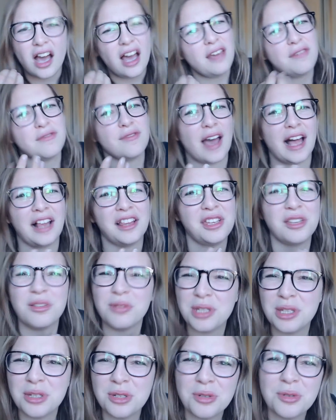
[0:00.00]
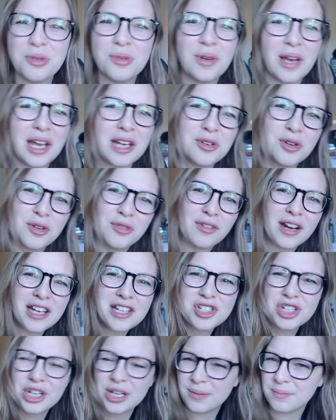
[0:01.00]
I value you and your
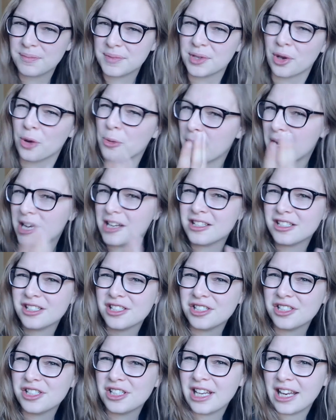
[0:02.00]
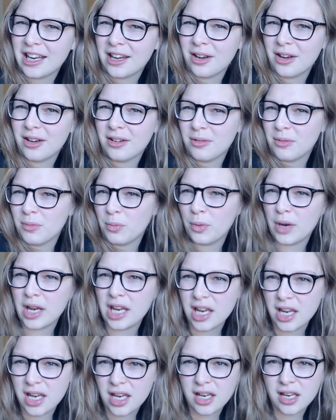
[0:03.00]
friendship so much, can
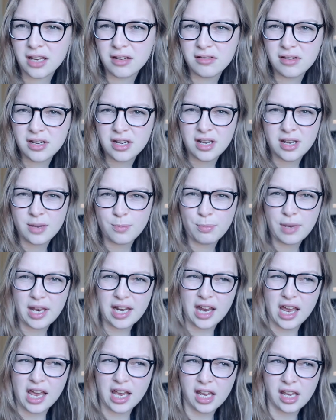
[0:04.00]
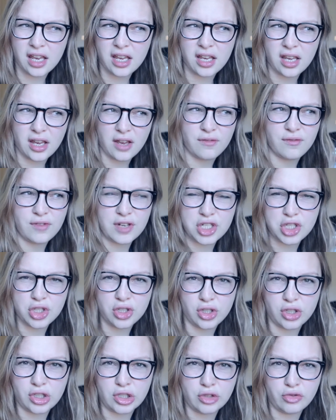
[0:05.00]
we be like
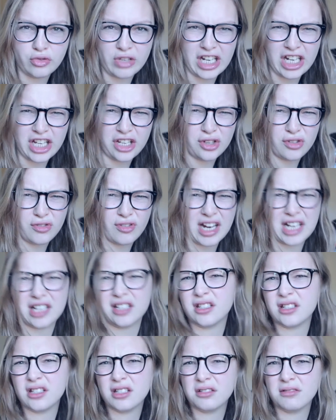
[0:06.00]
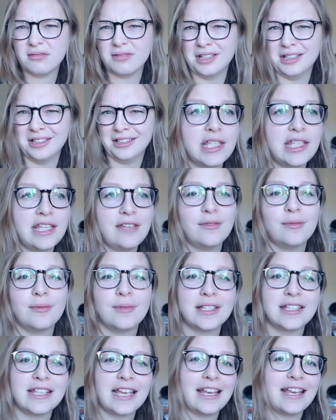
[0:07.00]
official really good friends? Stephen
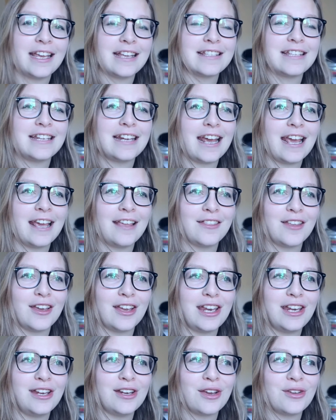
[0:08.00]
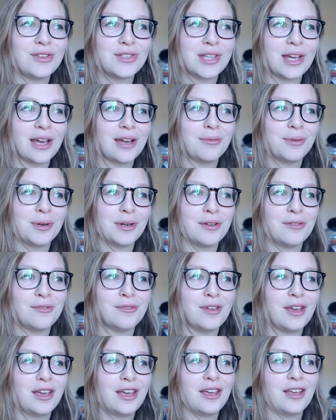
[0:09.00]
was saying yesterday that he knows that I'm one of
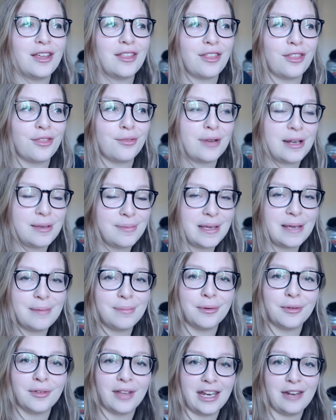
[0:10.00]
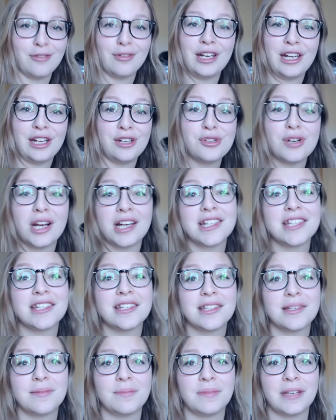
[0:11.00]
the three people that he really
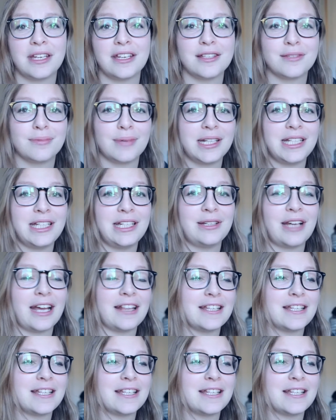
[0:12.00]
trusts, because when he had